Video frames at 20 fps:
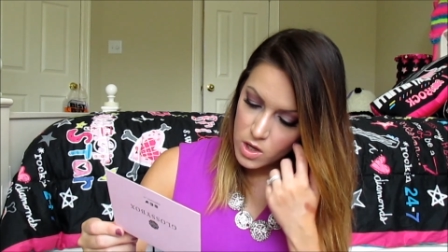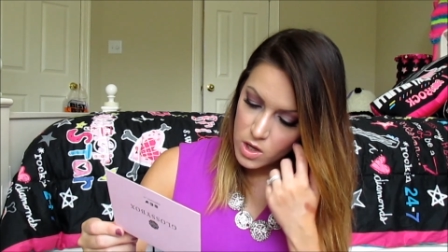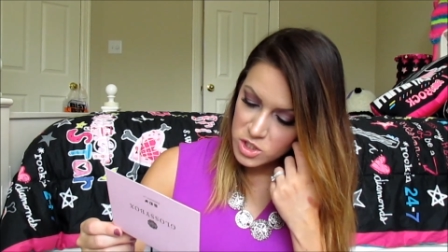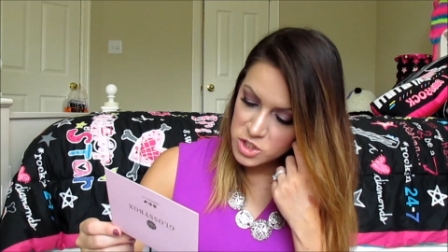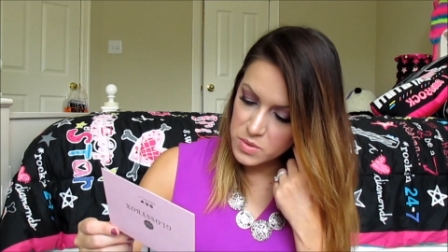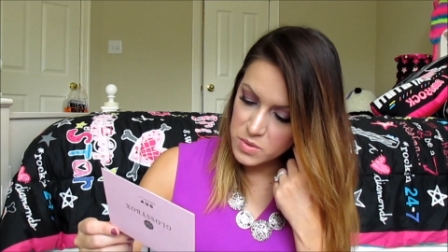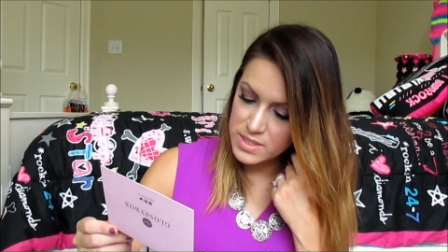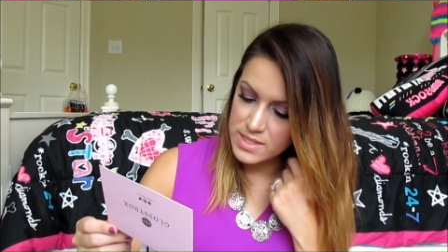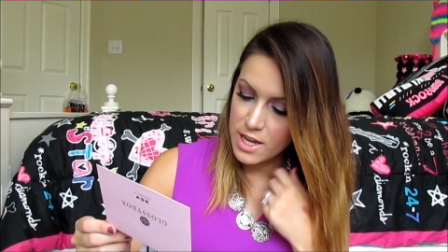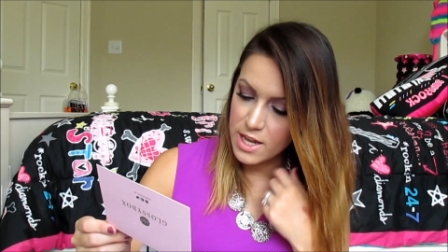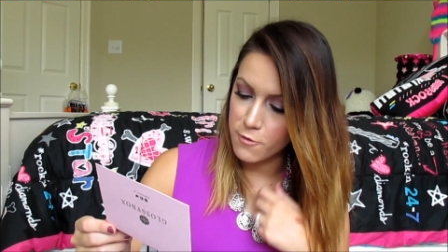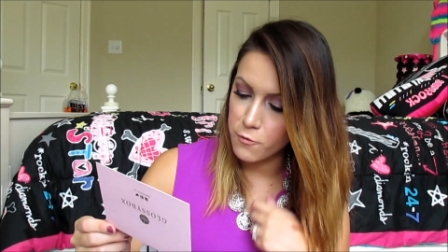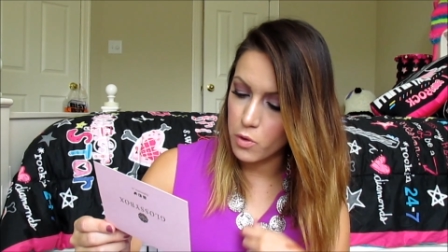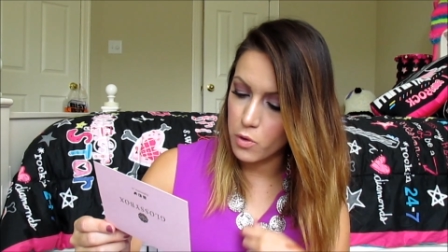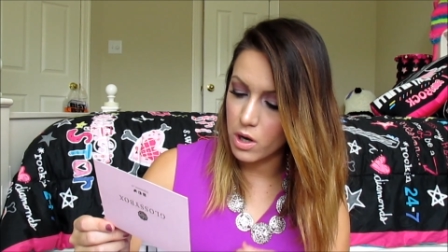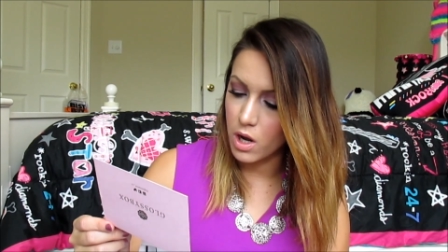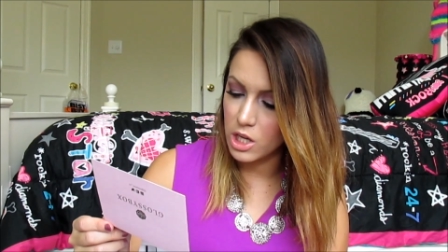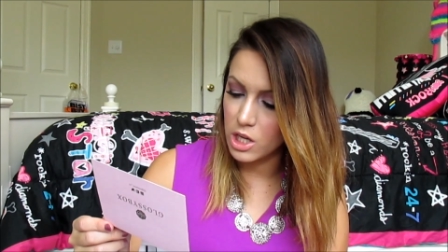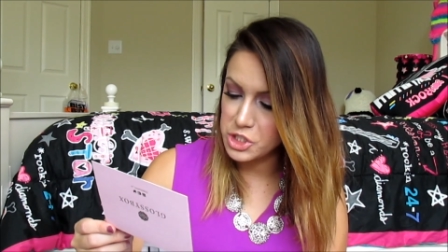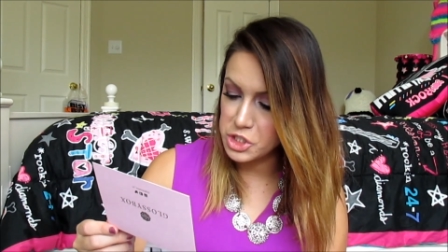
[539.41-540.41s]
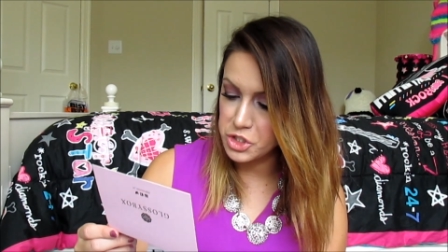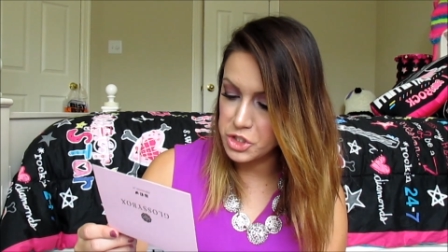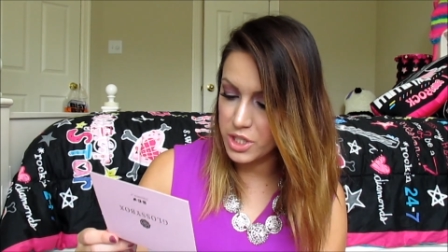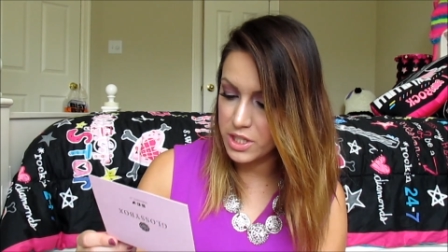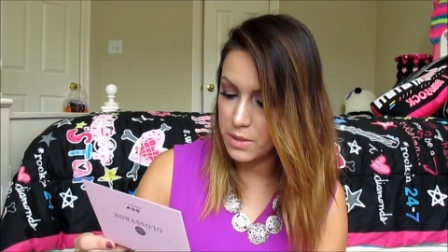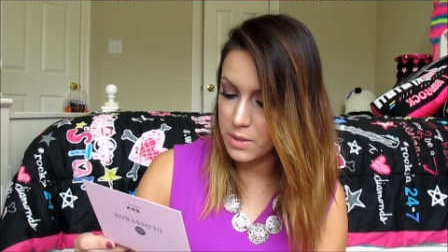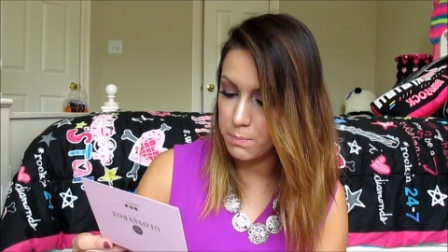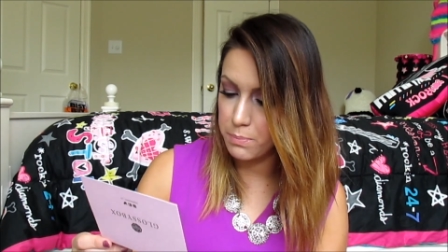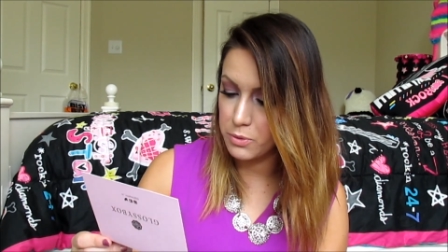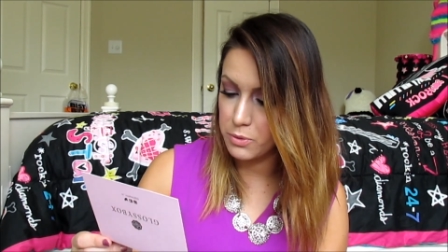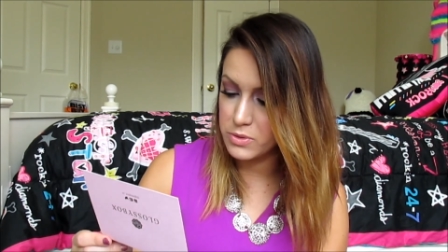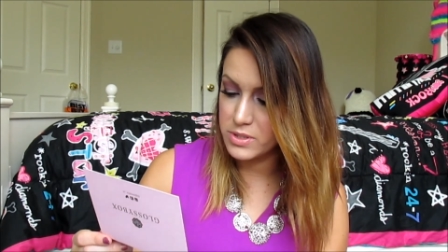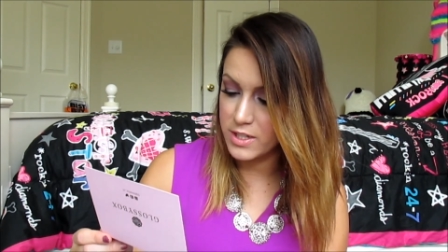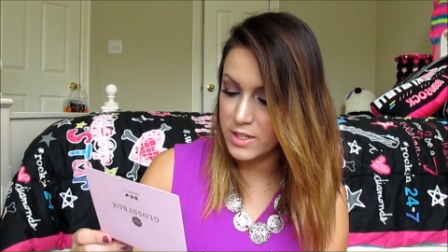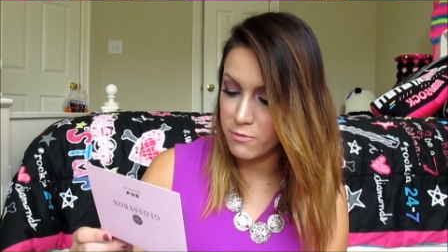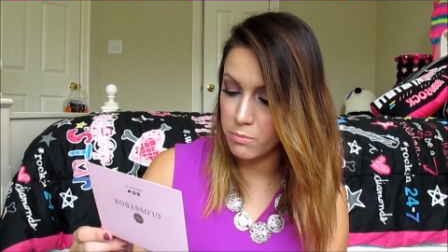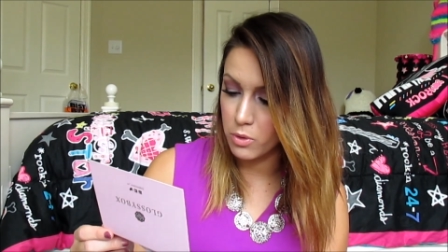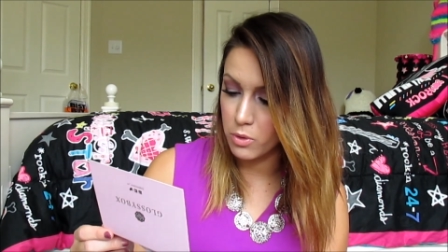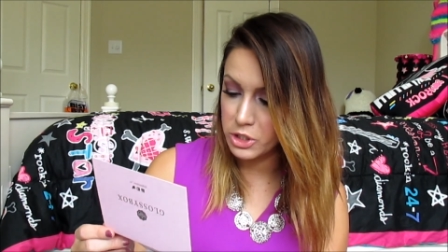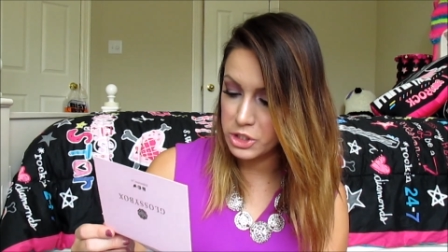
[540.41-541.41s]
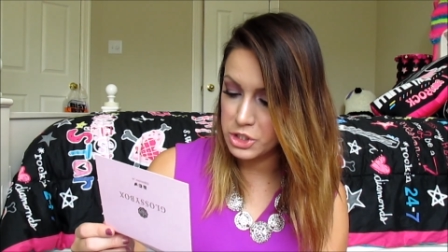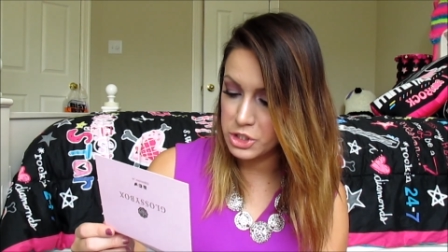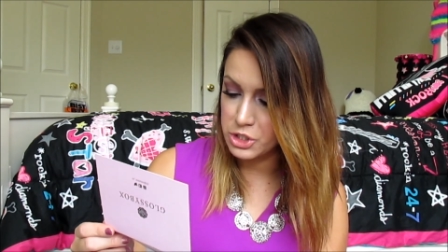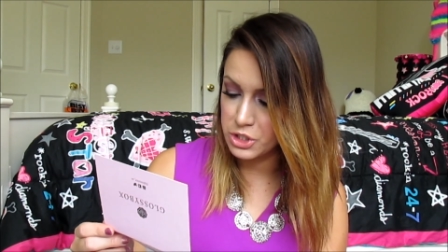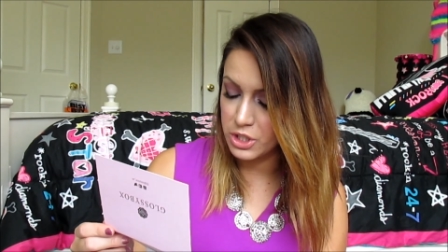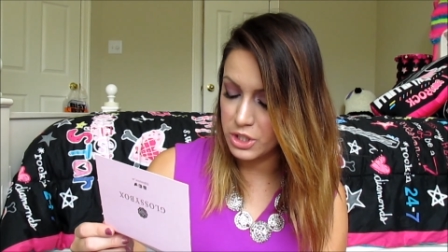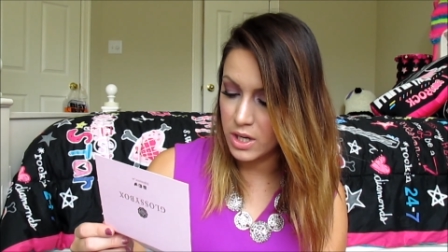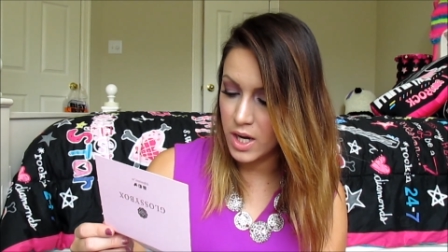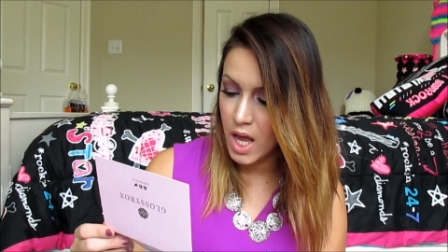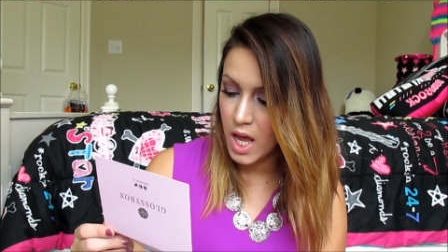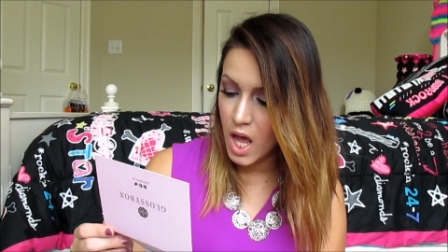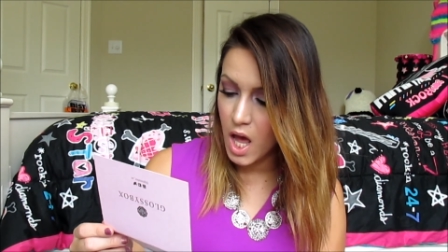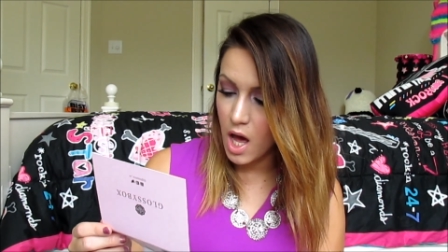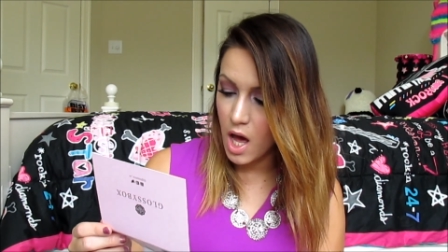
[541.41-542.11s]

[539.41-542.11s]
So it's saying for a concentrated boost of moisture,